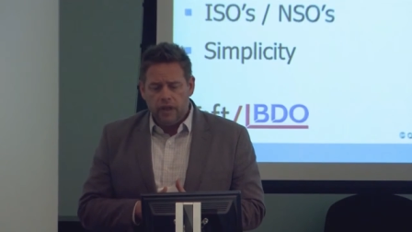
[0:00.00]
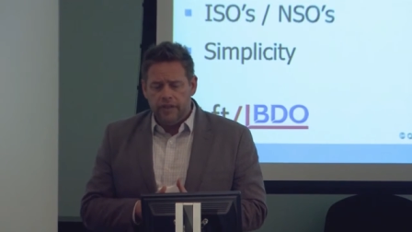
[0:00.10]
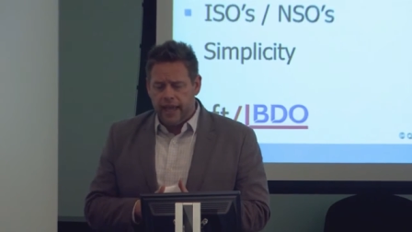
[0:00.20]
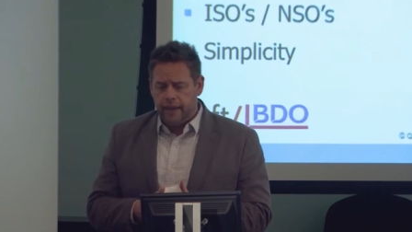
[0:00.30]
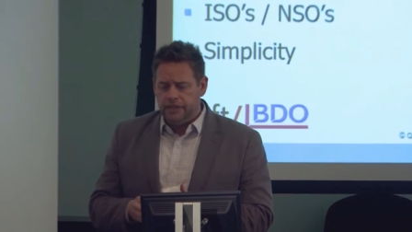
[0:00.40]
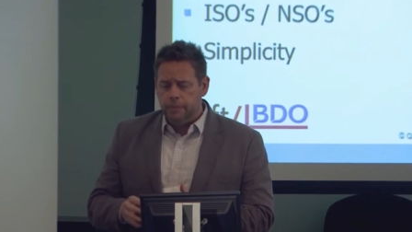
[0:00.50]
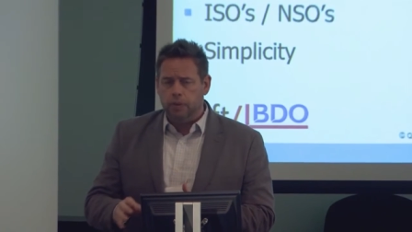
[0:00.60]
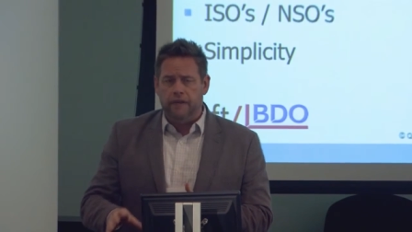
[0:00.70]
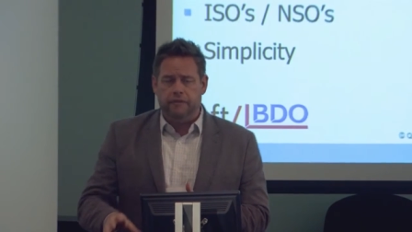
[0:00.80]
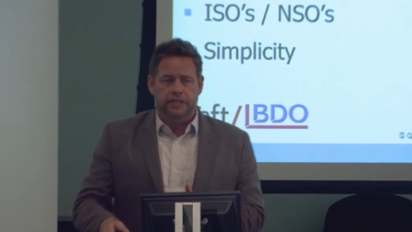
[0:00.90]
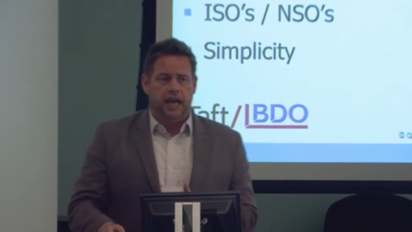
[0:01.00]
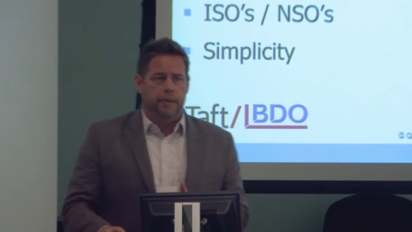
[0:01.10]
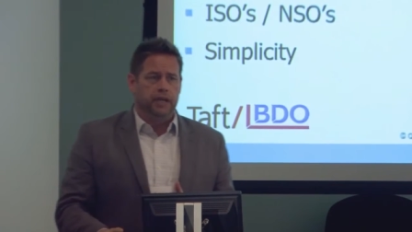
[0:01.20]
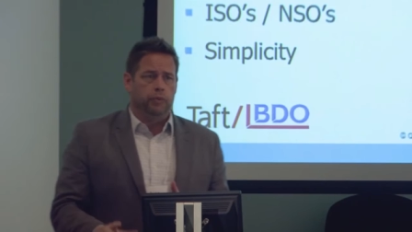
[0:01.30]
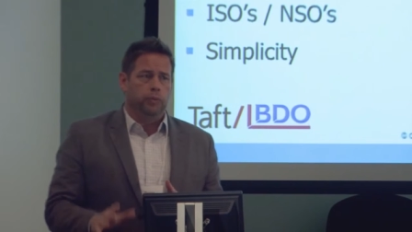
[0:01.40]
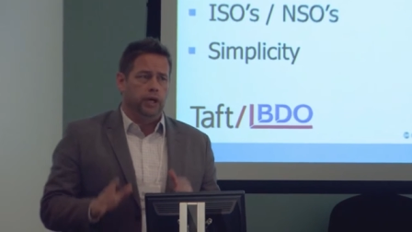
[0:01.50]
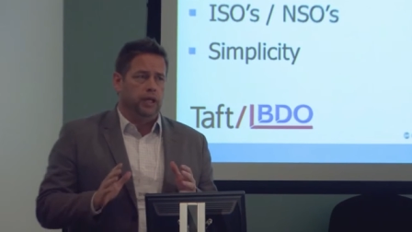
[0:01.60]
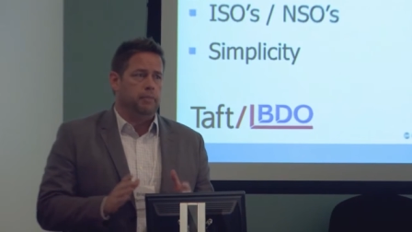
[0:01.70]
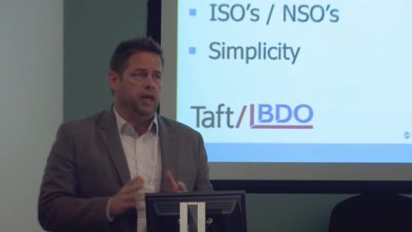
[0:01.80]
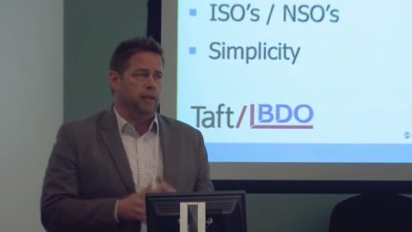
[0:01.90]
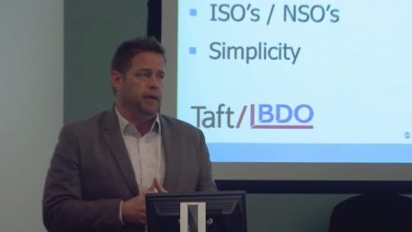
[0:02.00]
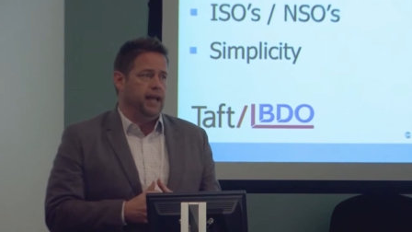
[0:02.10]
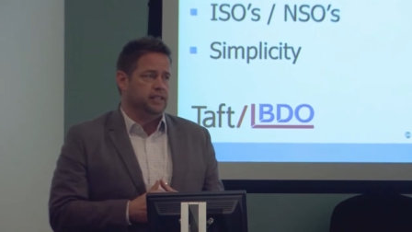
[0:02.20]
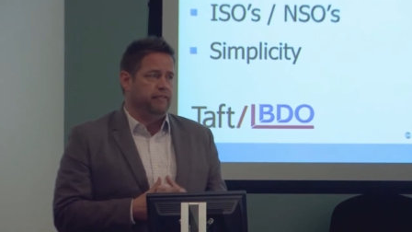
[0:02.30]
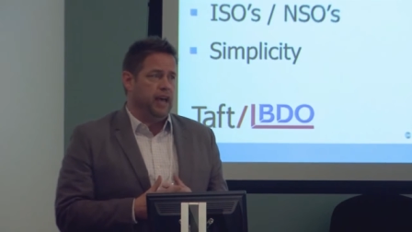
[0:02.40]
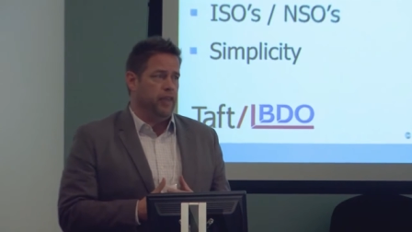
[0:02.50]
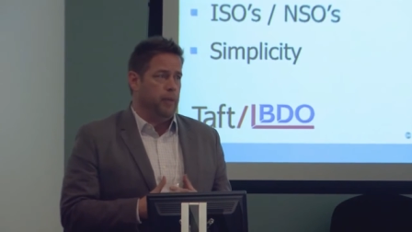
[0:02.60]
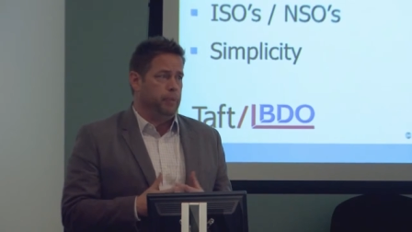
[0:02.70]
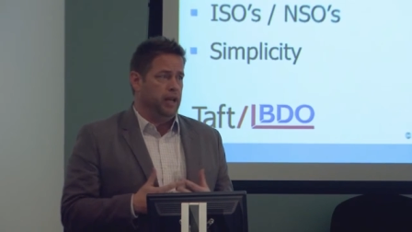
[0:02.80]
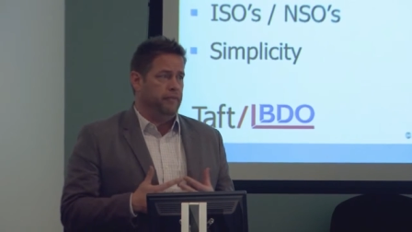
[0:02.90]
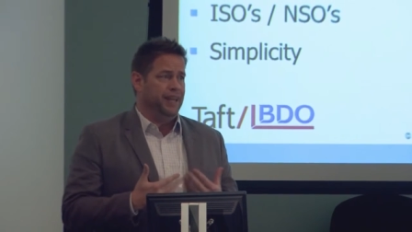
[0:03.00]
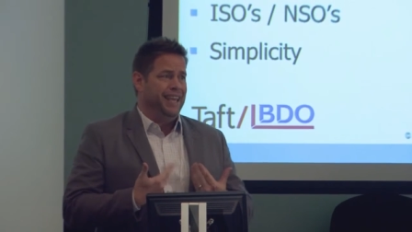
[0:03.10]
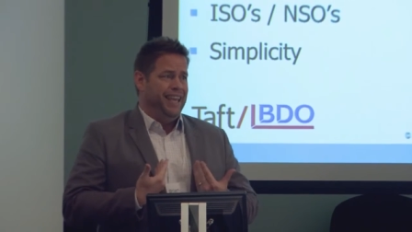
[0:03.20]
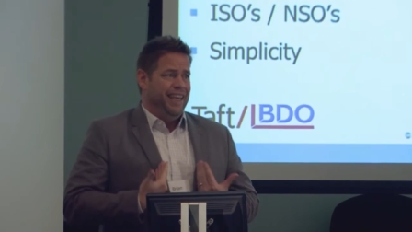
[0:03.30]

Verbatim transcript: the AMT preference item can really minimize the value of that benefit.